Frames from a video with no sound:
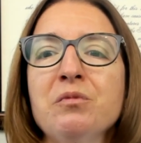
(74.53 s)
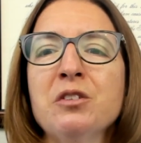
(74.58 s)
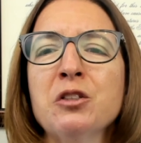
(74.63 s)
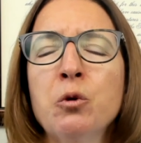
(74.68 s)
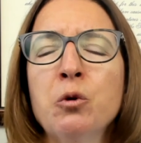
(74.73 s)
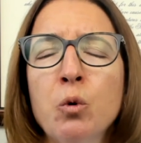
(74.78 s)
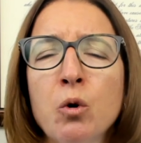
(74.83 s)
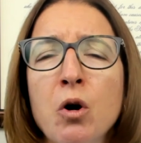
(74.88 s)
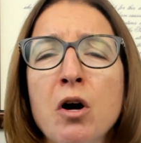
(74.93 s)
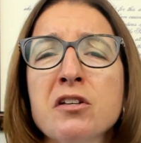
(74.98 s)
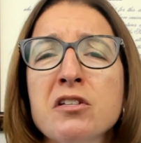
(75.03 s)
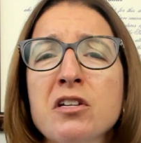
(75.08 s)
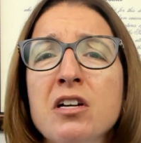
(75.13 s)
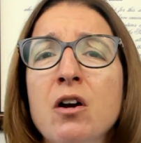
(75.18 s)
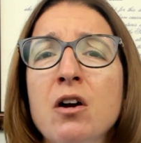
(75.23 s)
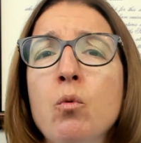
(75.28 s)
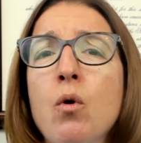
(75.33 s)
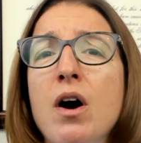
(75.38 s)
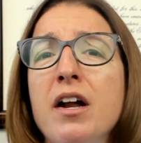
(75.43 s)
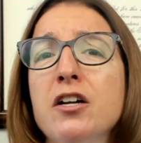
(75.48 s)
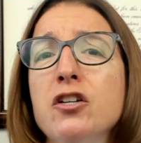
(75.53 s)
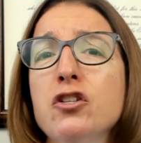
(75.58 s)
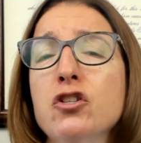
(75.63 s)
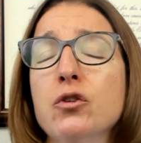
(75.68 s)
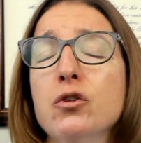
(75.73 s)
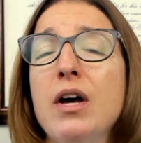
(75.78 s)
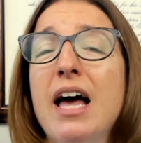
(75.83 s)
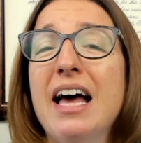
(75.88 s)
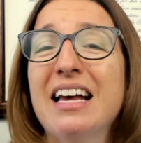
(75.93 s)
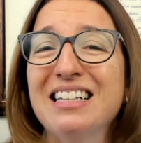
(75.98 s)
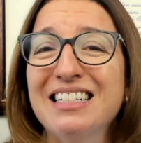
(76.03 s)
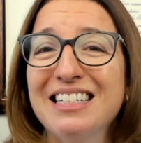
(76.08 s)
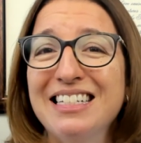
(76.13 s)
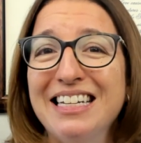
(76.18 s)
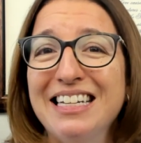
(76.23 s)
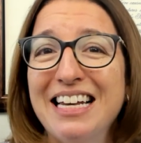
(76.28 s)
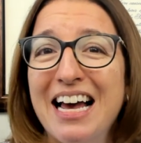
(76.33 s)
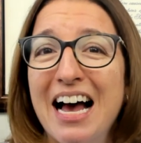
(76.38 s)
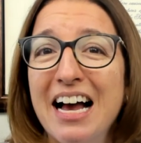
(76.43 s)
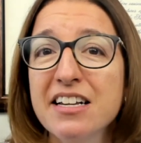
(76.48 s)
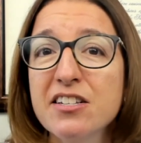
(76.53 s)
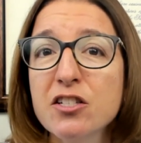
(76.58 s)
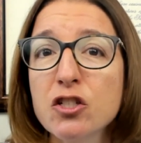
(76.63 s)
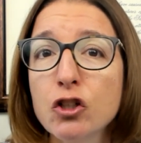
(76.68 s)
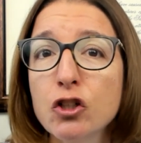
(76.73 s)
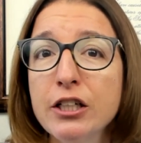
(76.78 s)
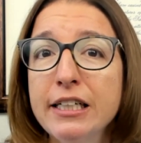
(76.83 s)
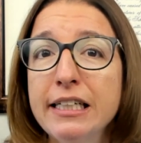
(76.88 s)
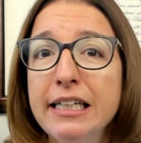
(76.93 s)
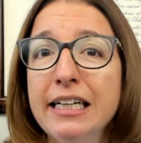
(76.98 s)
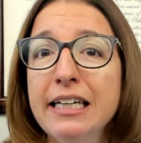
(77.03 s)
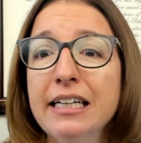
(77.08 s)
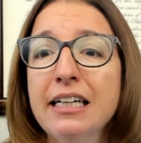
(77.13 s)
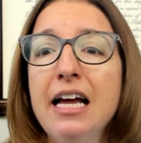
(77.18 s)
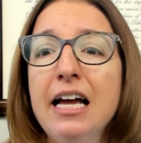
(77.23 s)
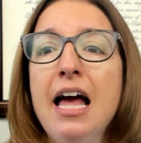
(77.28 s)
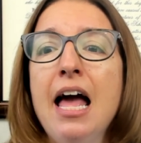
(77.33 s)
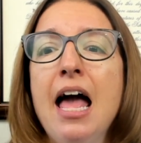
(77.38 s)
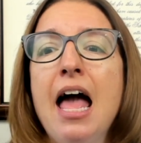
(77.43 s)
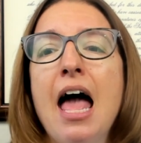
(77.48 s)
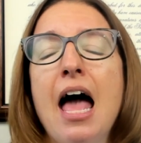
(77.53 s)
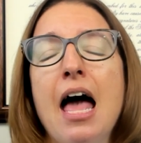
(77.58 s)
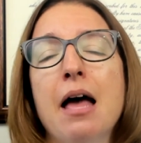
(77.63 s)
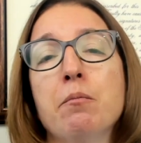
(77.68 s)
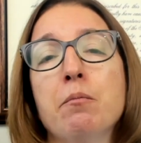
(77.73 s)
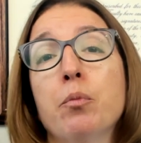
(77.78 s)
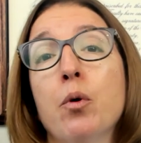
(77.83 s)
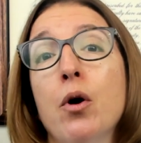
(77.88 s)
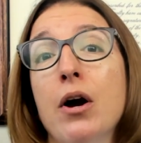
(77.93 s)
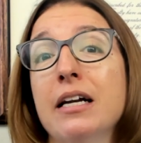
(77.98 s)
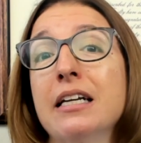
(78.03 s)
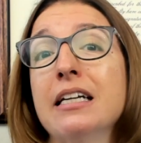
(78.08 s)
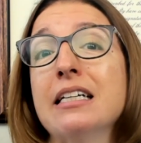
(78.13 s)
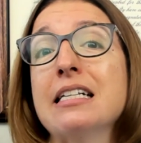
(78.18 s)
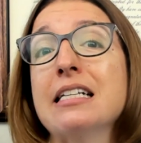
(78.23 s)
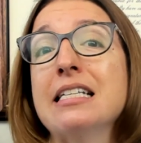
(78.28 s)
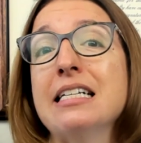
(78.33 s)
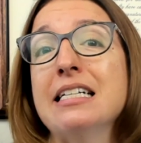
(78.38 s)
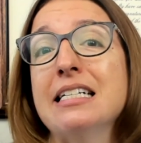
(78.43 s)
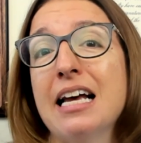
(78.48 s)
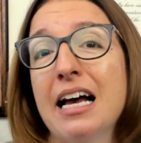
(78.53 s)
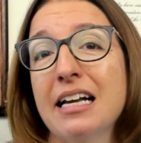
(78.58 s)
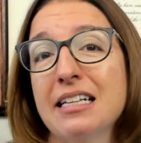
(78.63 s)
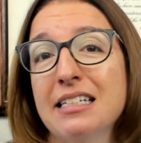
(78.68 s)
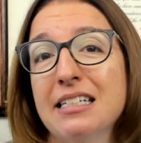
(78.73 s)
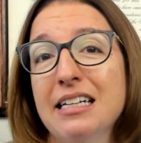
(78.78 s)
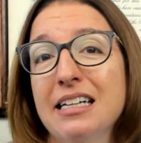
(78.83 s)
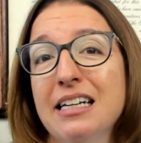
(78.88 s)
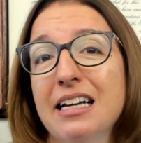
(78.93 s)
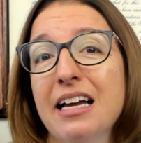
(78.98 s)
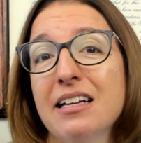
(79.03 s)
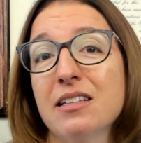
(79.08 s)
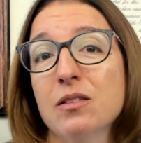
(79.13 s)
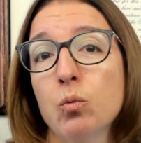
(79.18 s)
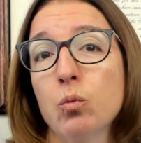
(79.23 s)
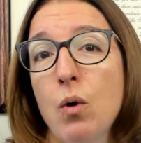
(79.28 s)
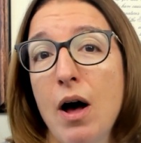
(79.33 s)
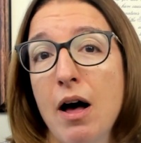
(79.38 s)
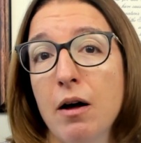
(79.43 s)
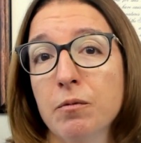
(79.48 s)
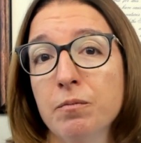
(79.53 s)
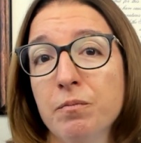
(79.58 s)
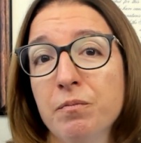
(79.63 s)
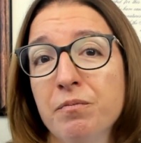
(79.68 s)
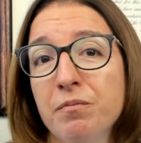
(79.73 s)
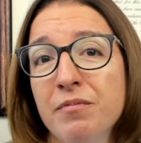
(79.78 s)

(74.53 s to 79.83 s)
We're also going to want to do STI screening and pregnancy testing as well.